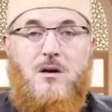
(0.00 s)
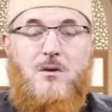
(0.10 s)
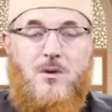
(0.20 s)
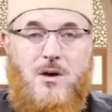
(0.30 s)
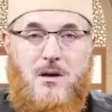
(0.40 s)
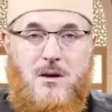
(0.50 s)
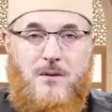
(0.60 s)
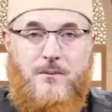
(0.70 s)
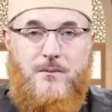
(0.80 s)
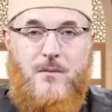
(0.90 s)
together.
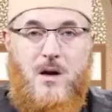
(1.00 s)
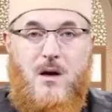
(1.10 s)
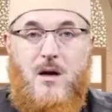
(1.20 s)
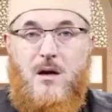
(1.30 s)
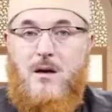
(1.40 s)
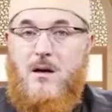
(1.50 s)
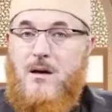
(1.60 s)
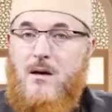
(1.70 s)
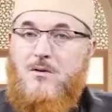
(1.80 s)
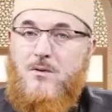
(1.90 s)
In the
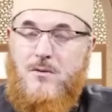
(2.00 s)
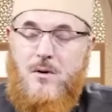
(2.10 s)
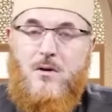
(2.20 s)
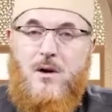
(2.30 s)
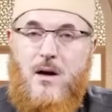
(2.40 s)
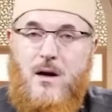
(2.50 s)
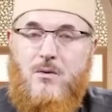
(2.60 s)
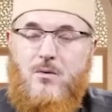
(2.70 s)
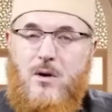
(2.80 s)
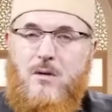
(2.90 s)
case of the
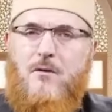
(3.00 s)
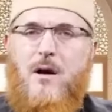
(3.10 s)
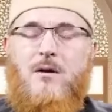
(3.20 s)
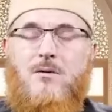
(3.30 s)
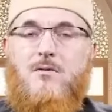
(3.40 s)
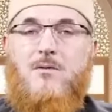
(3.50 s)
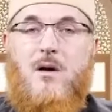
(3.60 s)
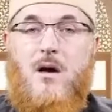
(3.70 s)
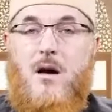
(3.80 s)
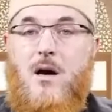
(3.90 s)
Quran, to revise,
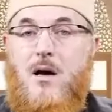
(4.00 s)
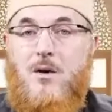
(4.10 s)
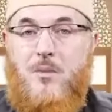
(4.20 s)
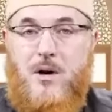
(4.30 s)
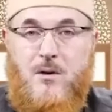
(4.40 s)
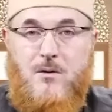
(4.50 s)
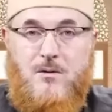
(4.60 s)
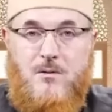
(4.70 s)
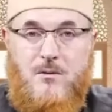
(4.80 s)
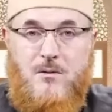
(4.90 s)

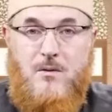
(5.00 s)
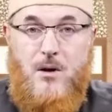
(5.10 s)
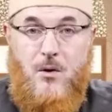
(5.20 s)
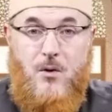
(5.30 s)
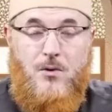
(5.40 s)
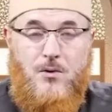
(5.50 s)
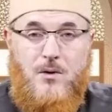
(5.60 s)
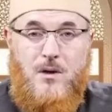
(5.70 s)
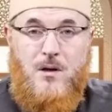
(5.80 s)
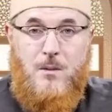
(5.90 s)
because we all
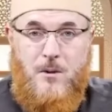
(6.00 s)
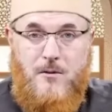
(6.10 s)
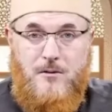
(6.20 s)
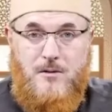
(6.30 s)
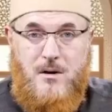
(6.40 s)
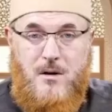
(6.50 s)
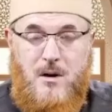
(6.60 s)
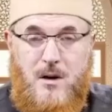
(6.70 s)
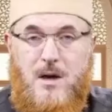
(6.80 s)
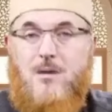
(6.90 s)
know that the Prophet
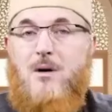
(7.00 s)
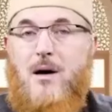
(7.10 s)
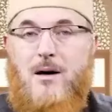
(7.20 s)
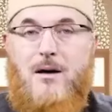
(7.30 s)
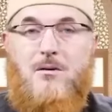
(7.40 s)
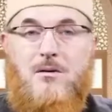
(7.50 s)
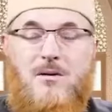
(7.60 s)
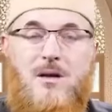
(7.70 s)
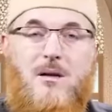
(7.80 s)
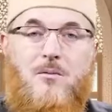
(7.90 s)
sallallahu alaihi
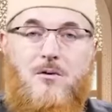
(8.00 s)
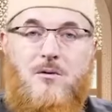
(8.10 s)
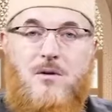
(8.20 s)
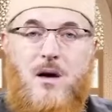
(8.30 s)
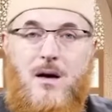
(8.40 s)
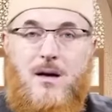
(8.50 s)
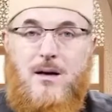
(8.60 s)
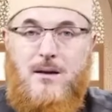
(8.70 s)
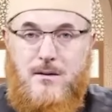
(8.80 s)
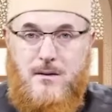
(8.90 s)
wasallam was
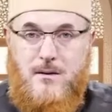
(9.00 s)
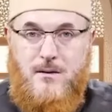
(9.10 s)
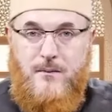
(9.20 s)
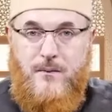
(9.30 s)
illiterate,